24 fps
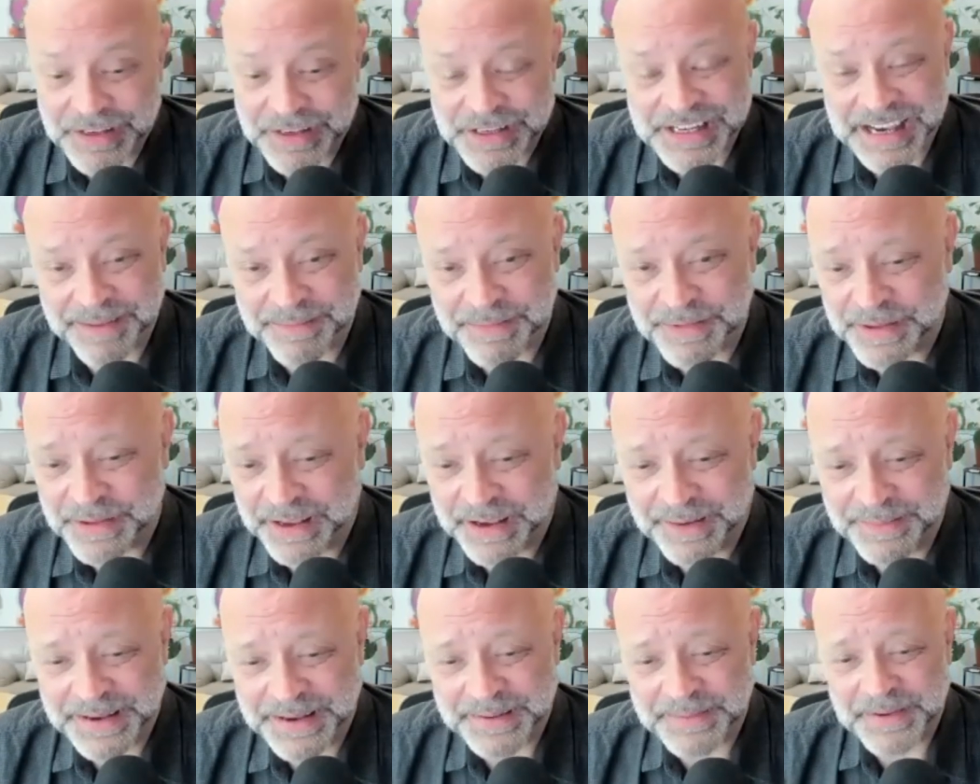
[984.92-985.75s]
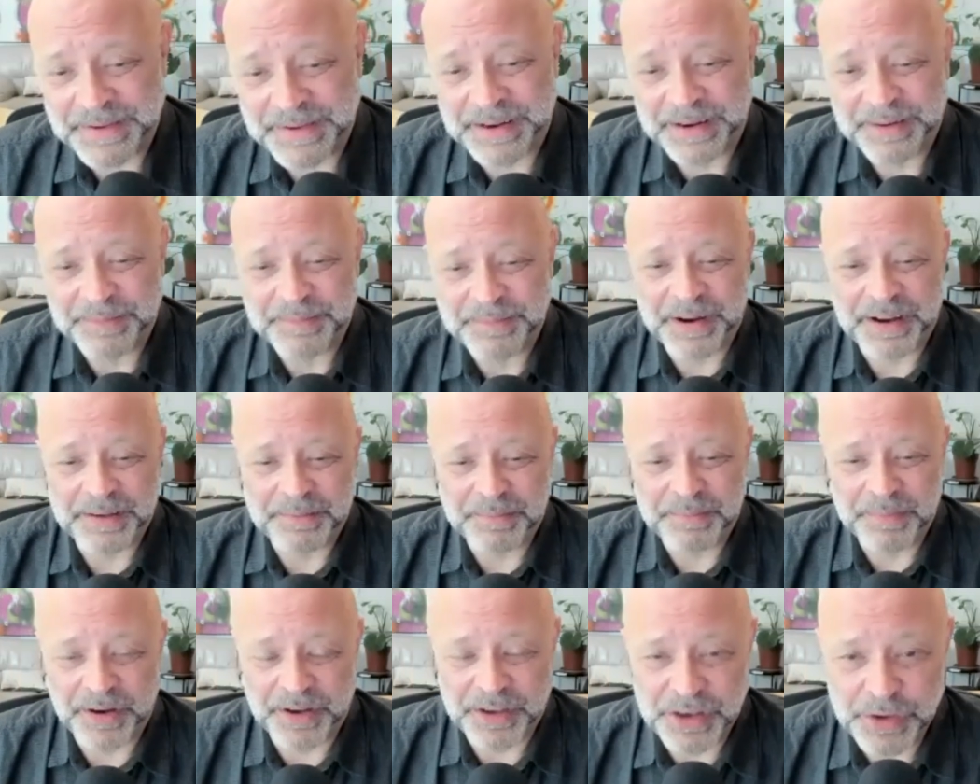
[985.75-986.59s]
same thing. I mean, you know, my,
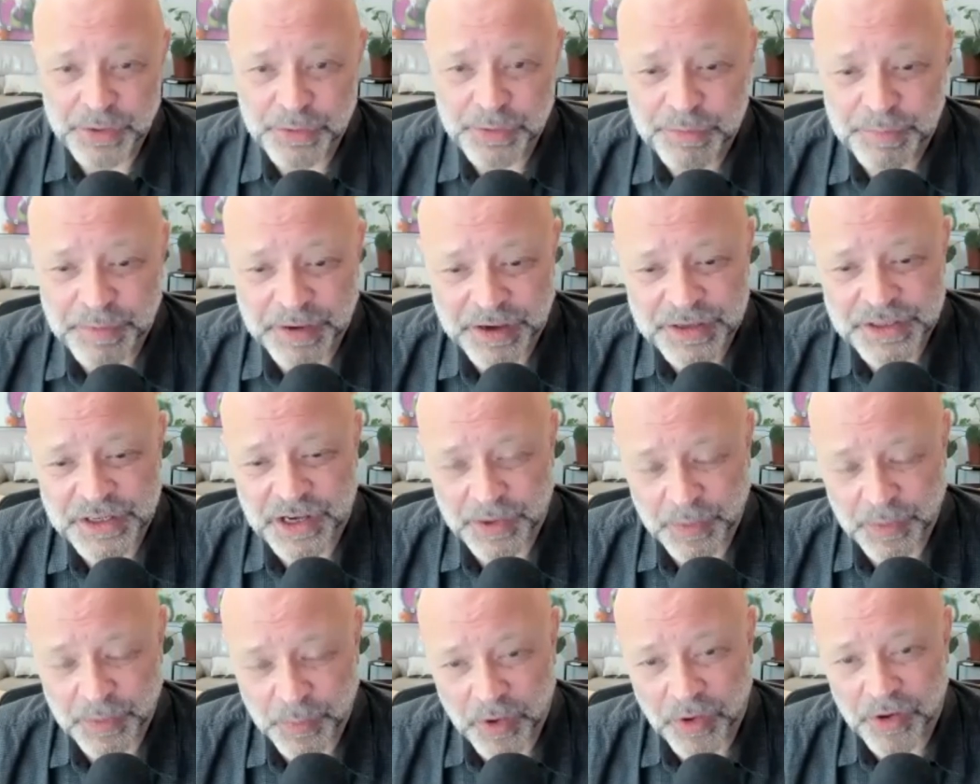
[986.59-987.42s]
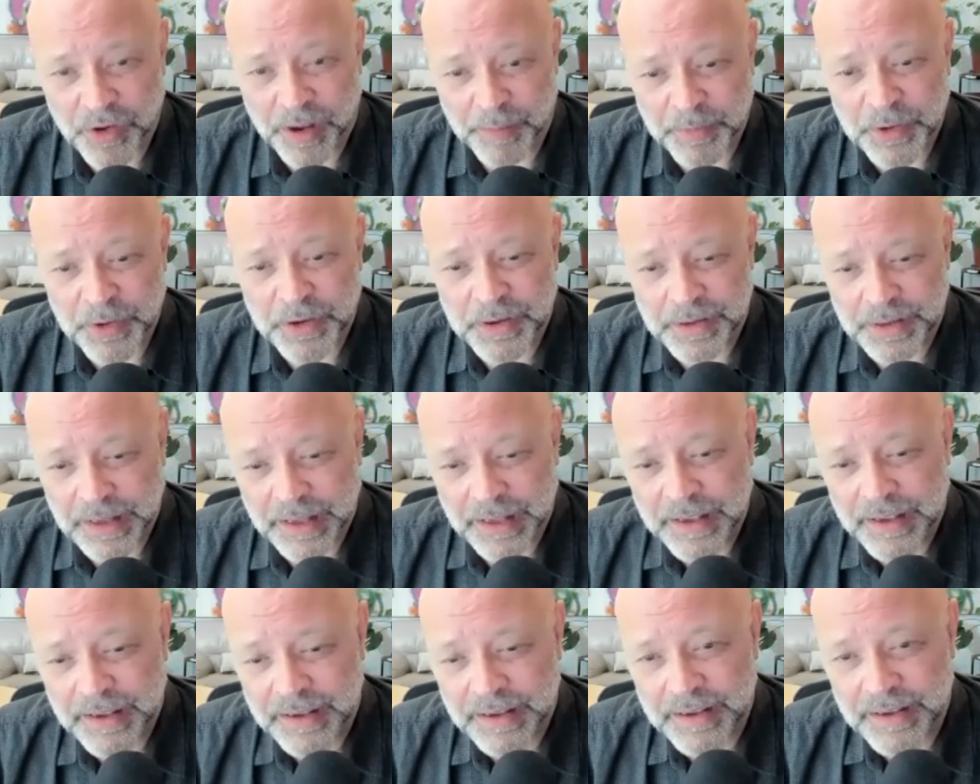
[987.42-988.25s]
my youth, because I woke up
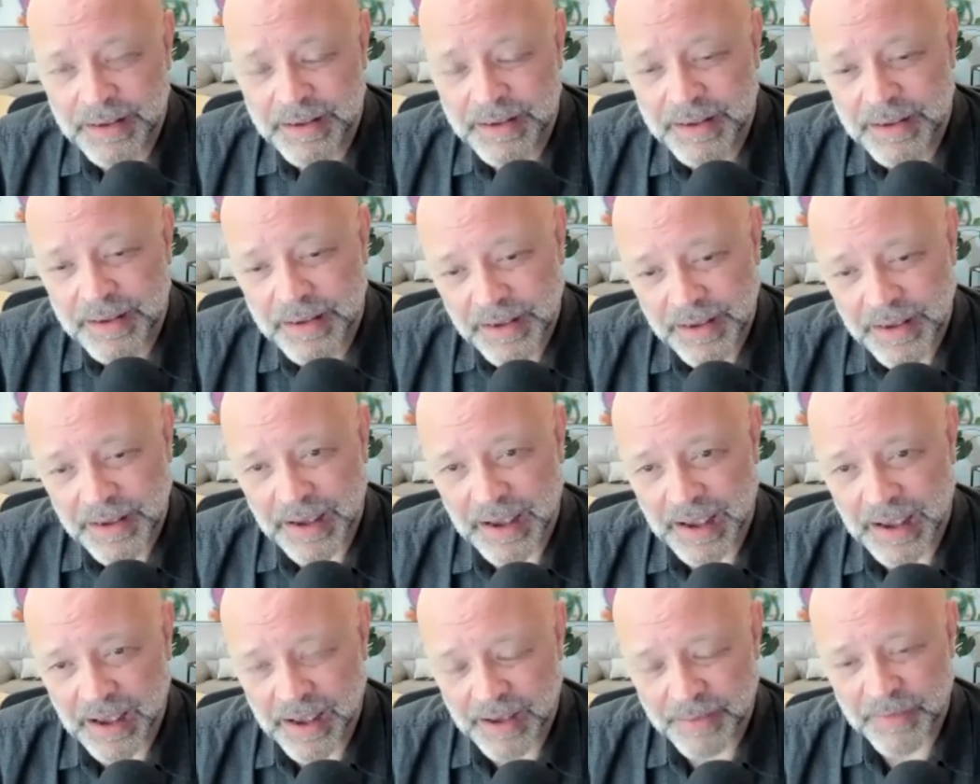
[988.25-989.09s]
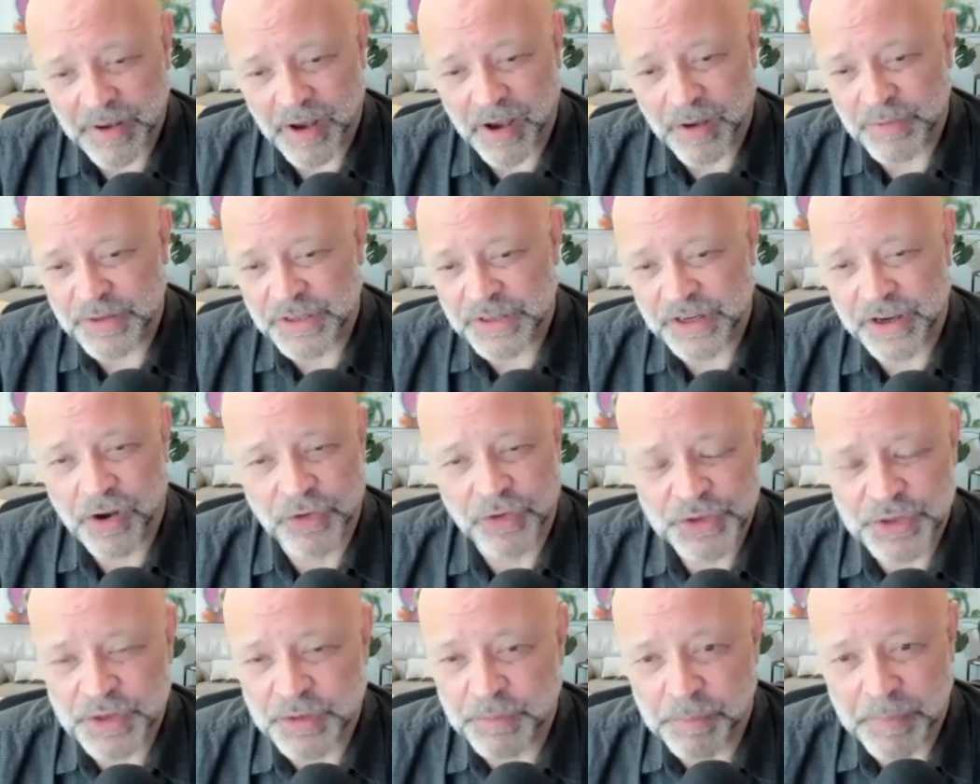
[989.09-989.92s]
early, um, I was a
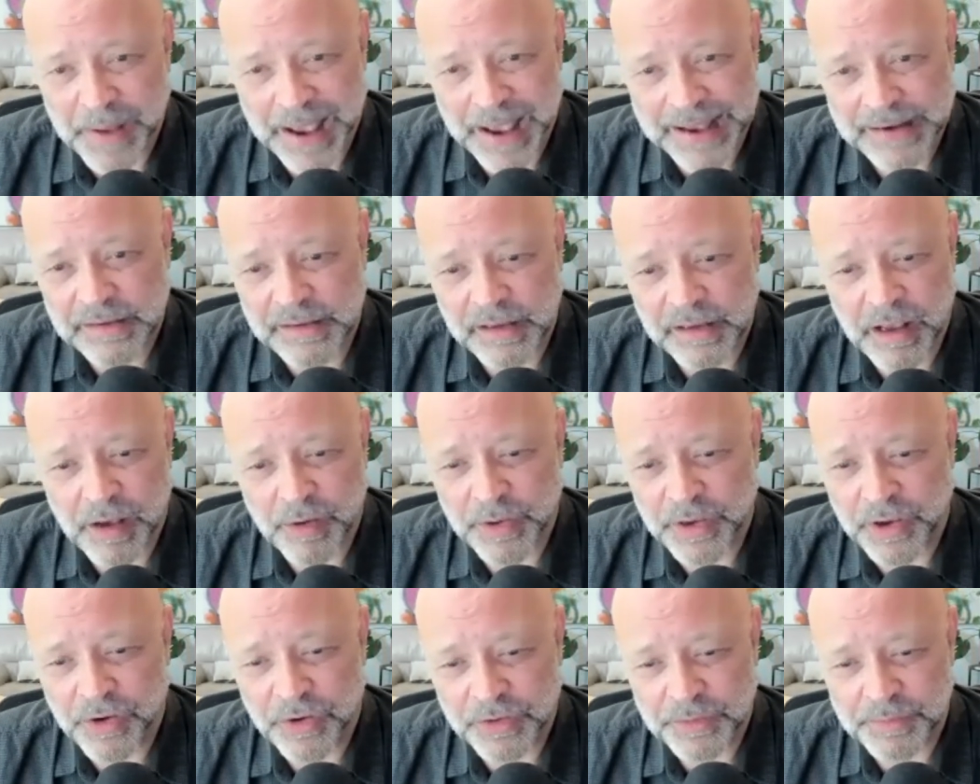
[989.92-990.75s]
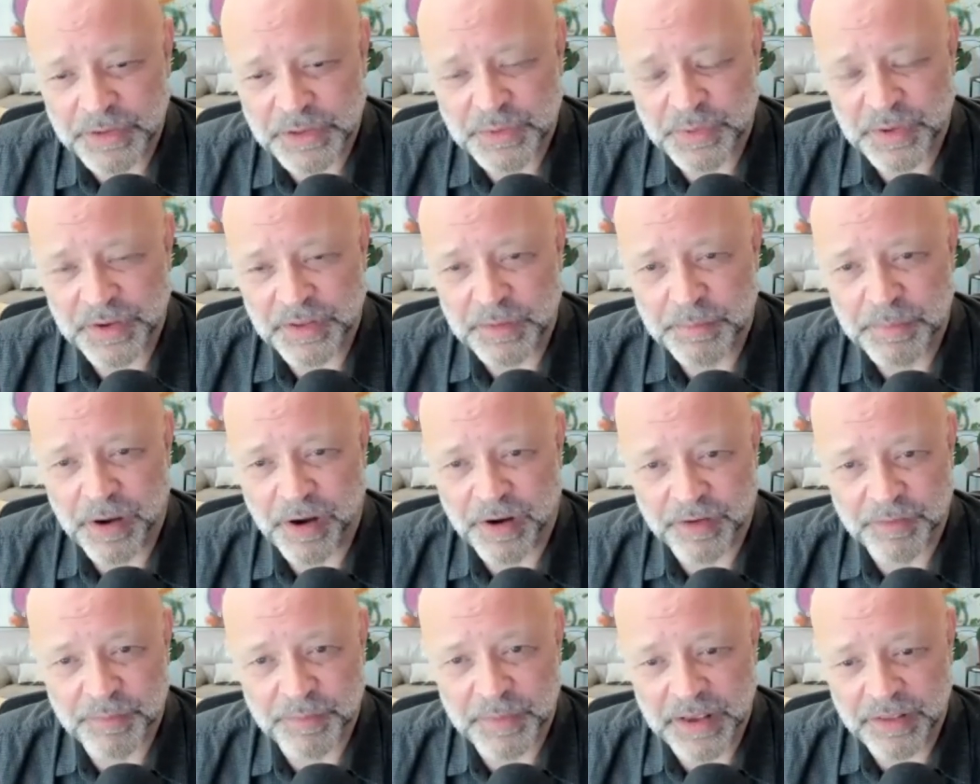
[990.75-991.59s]
constant battle going on between the part
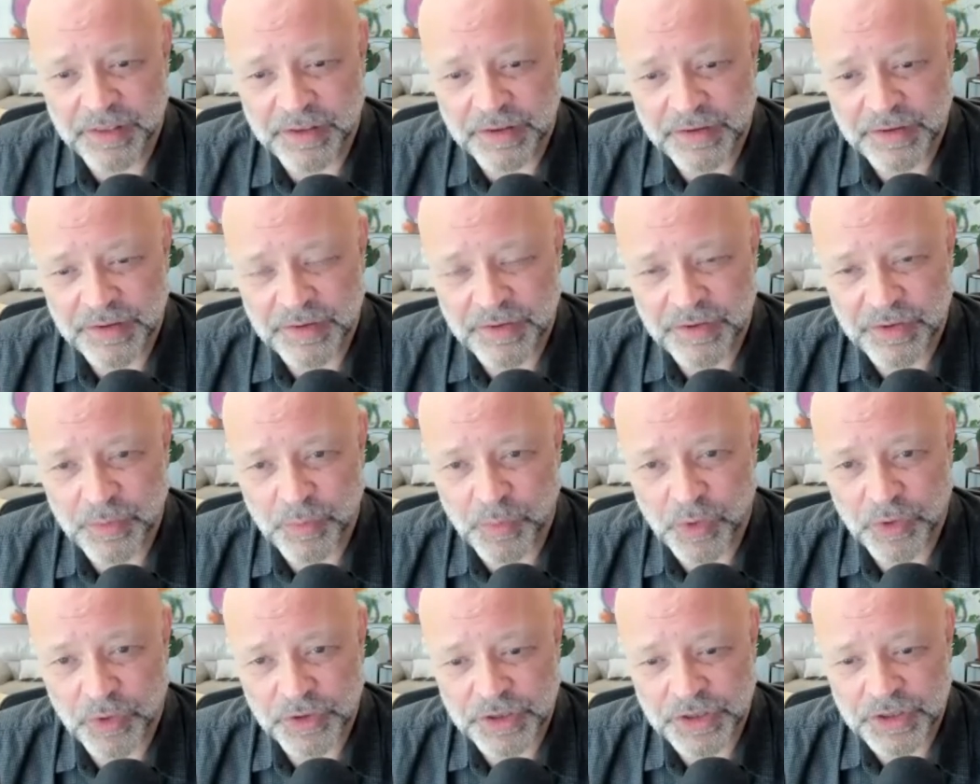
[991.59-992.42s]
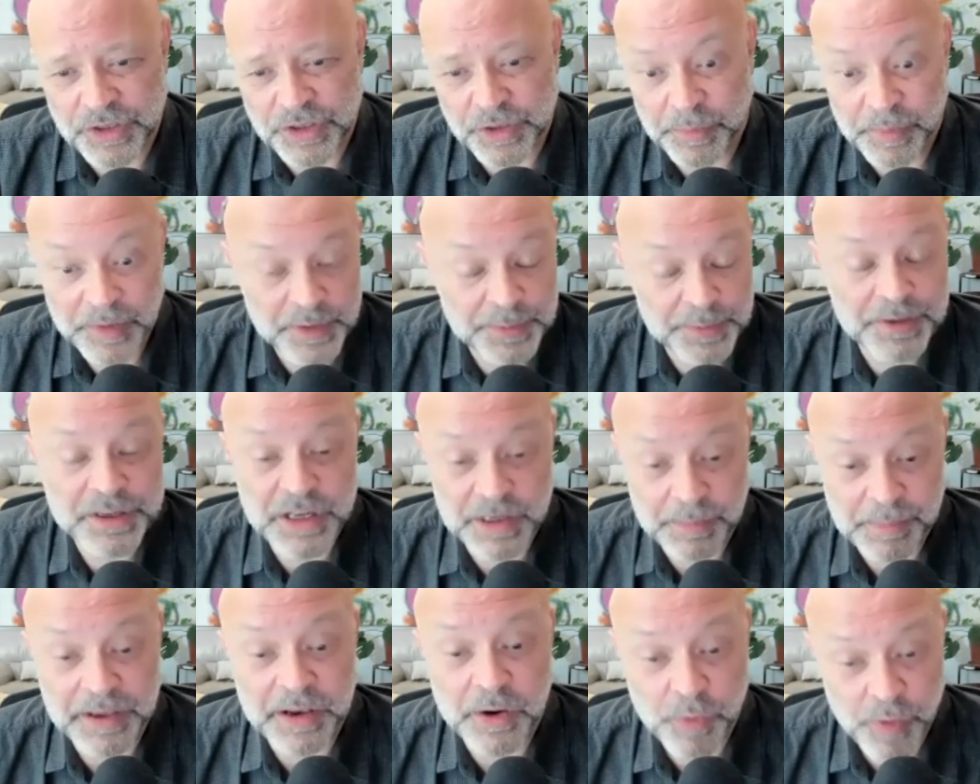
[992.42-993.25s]
of me that, that wanted to, be,
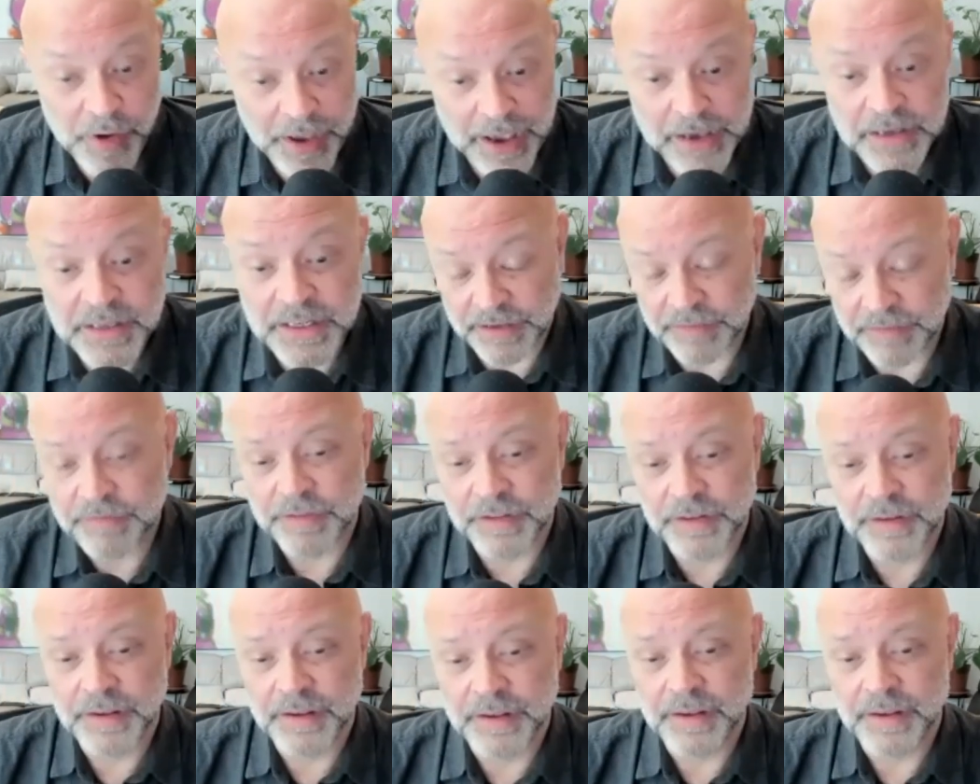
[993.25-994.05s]
especially be creative,